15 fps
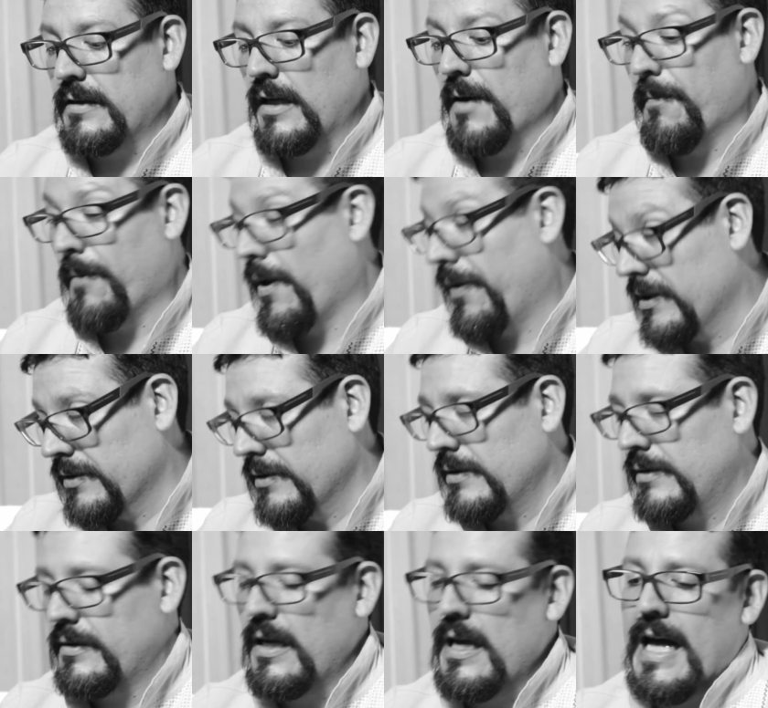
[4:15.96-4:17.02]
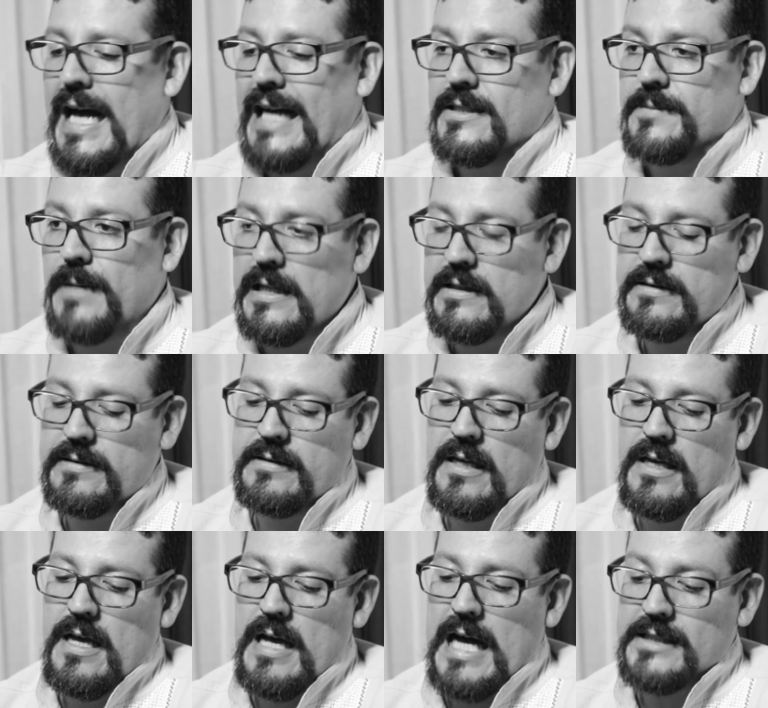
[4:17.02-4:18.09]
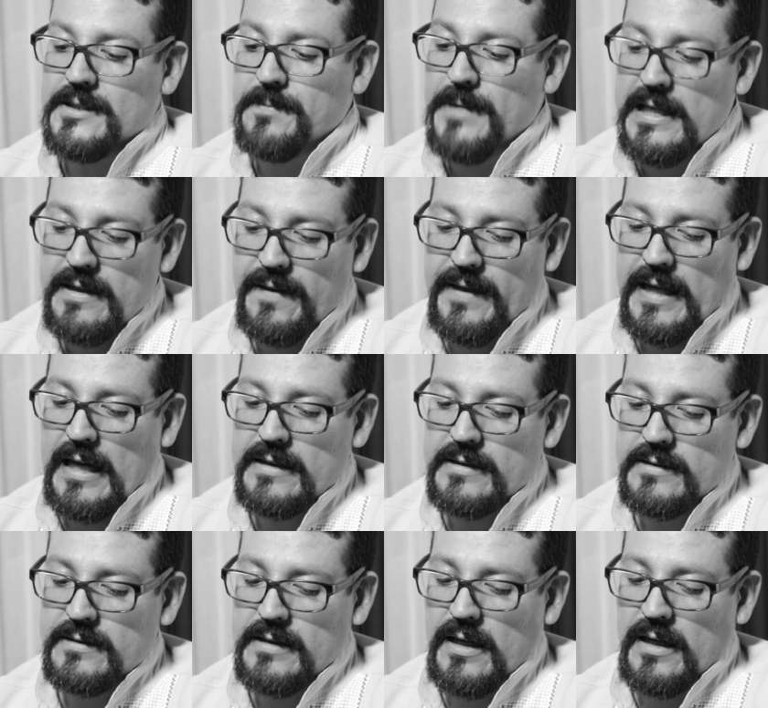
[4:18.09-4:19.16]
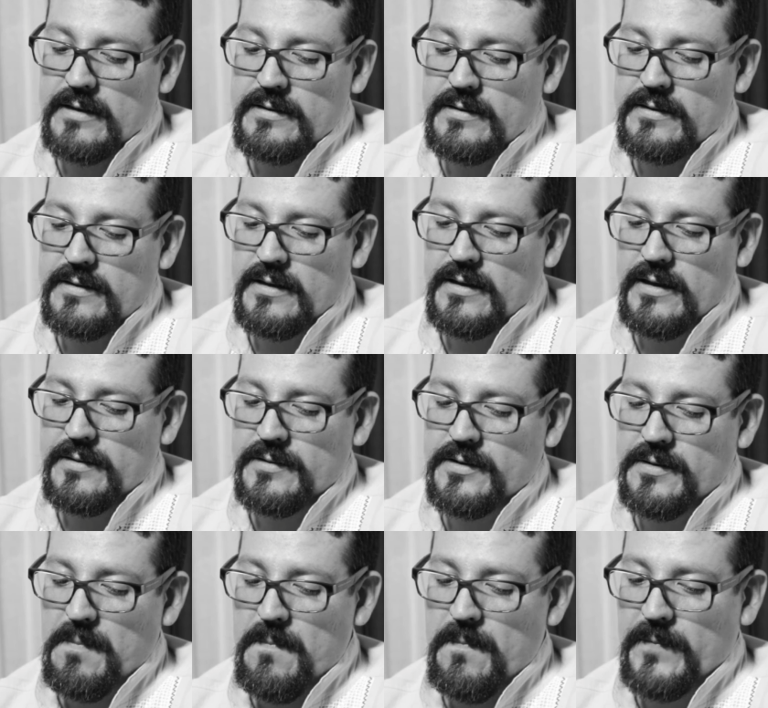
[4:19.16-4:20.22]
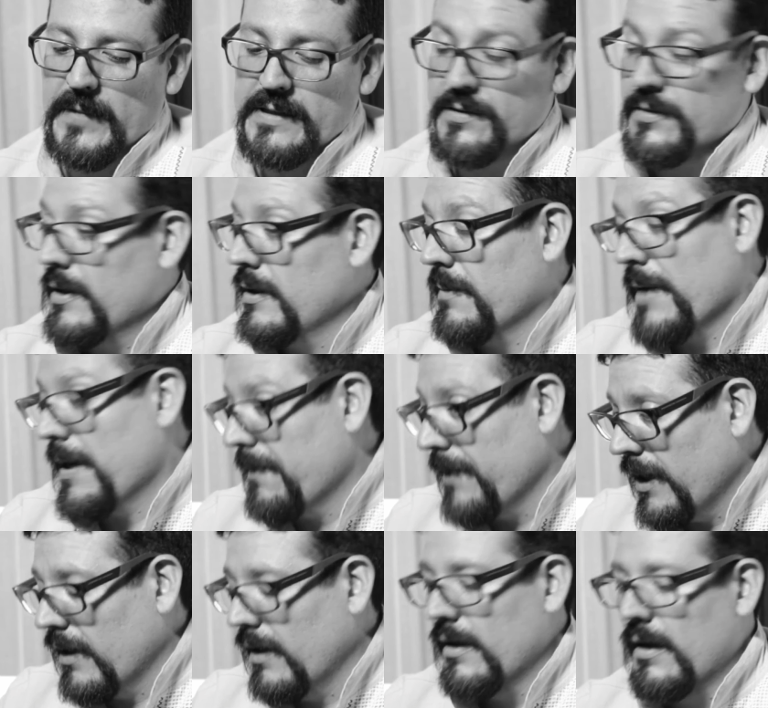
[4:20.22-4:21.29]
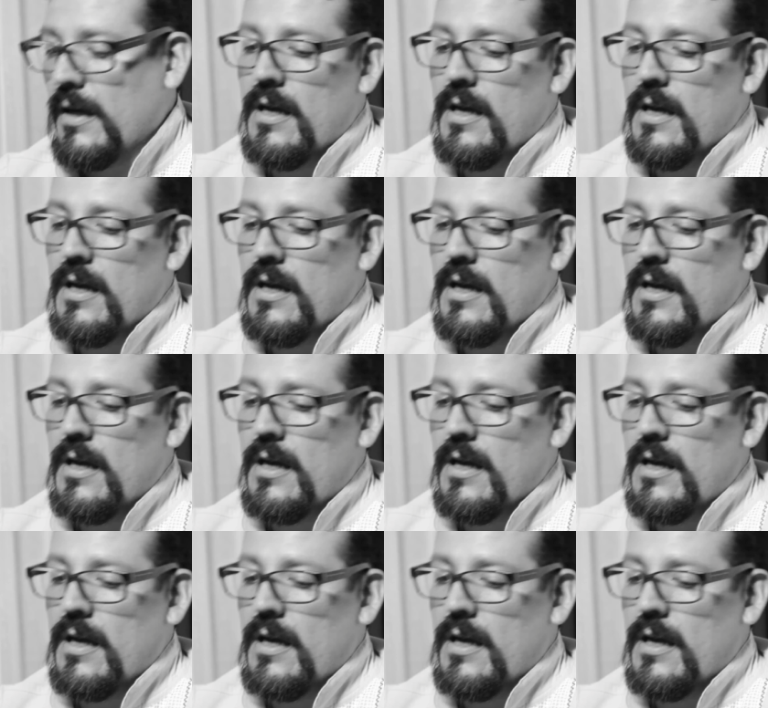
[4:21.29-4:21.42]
hypothesis, as valid as it still may be,